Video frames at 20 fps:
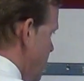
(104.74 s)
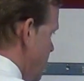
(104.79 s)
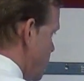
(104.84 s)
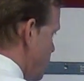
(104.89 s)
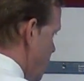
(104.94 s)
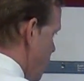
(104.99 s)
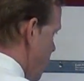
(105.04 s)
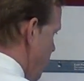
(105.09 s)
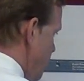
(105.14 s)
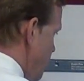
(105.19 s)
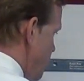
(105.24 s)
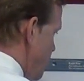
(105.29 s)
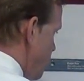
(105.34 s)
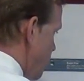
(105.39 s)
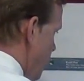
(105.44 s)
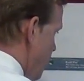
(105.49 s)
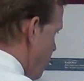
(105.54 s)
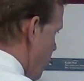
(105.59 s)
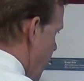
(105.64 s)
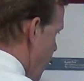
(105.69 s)
So you
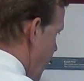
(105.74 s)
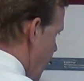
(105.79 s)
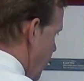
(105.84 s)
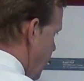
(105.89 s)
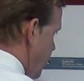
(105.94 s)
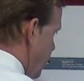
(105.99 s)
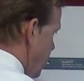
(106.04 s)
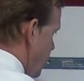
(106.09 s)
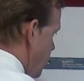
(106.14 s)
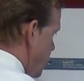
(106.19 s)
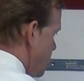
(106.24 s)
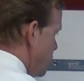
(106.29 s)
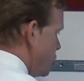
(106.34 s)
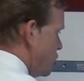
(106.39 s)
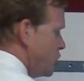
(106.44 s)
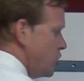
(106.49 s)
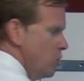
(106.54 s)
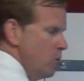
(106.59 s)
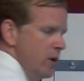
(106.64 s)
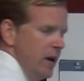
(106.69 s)
are buying
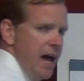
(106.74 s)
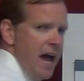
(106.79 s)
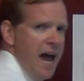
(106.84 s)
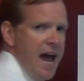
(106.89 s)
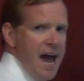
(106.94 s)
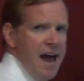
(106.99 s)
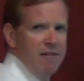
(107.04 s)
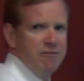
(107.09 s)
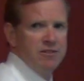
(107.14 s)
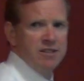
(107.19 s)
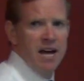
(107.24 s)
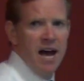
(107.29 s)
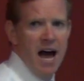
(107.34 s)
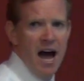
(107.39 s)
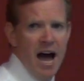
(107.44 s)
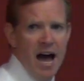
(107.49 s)
2.5